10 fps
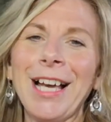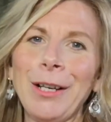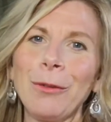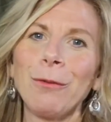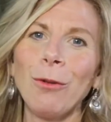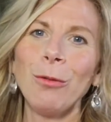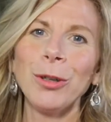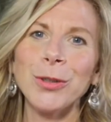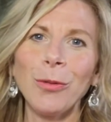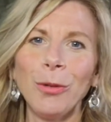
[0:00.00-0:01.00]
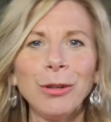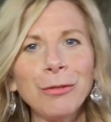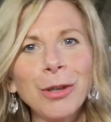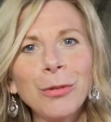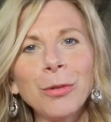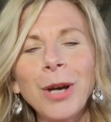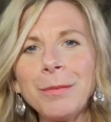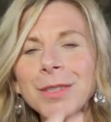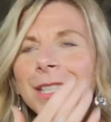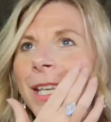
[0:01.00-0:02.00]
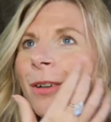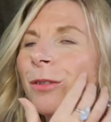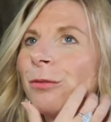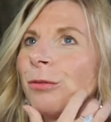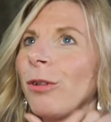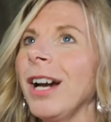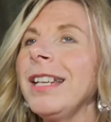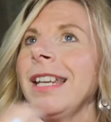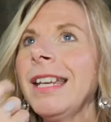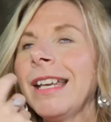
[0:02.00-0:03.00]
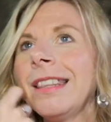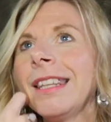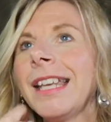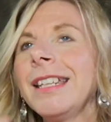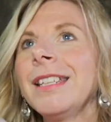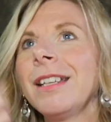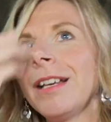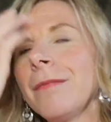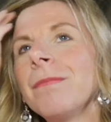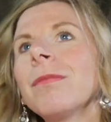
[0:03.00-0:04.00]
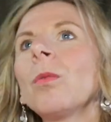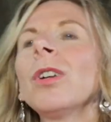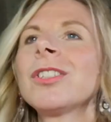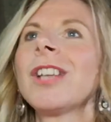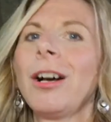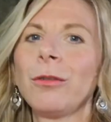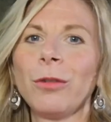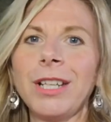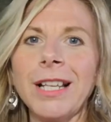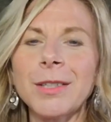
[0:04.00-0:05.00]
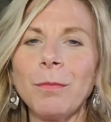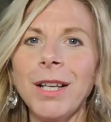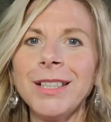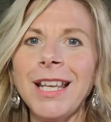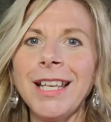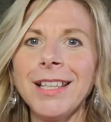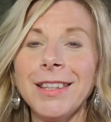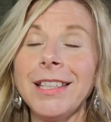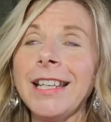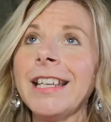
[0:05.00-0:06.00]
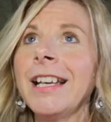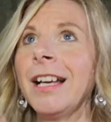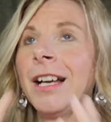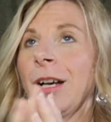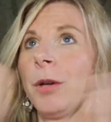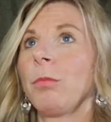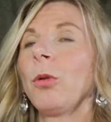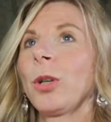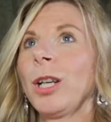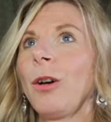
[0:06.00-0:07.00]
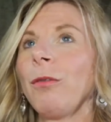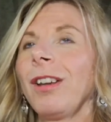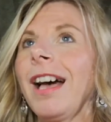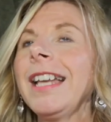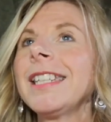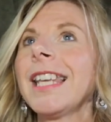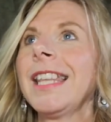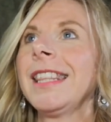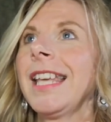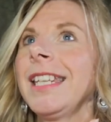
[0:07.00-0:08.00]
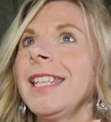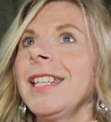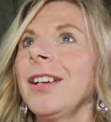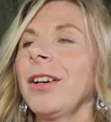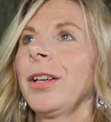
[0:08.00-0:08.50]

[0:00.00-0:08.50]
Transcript: I look forward to all of you who I'm seeing on Friday, and then watch out for next Monday, the portal of light, and then